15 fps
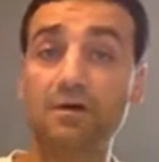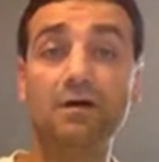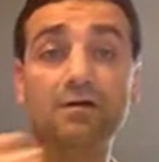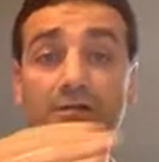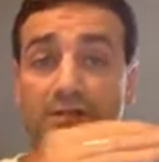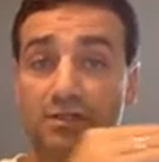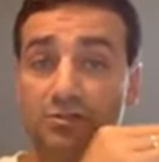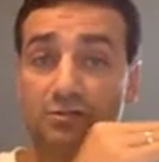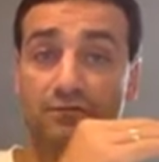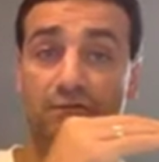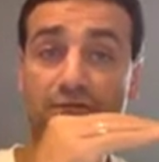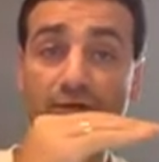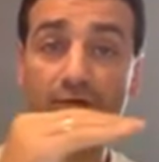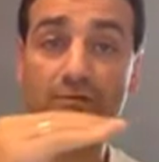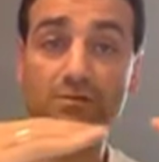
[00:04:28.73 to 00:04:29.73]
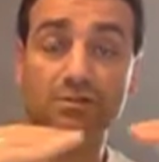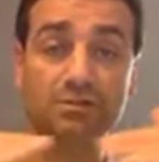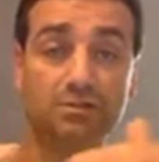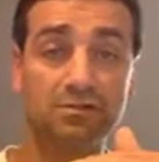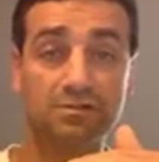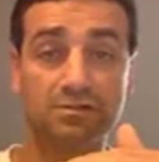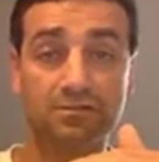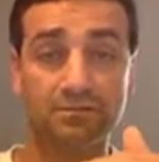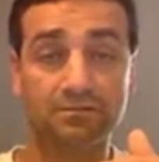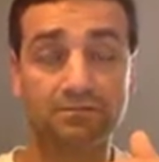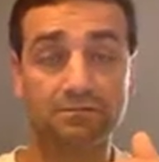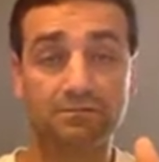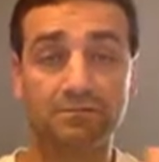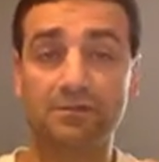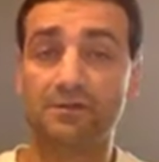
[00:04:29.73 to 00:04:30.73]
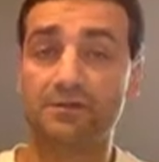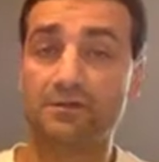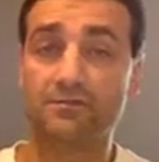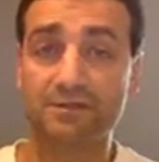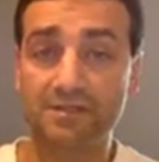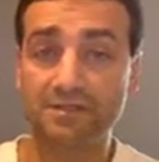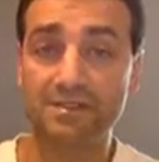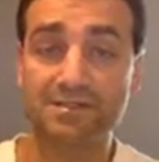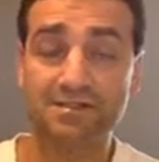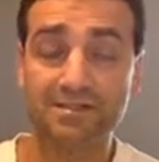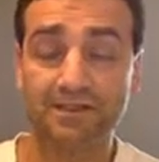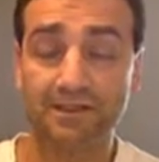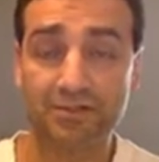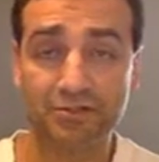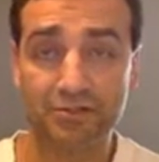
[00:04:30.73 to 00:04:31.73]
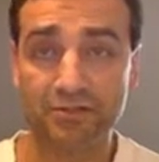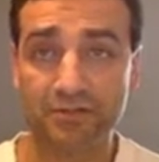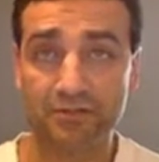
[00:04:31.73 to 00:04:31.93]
A glacier flows also. The difference is a glacier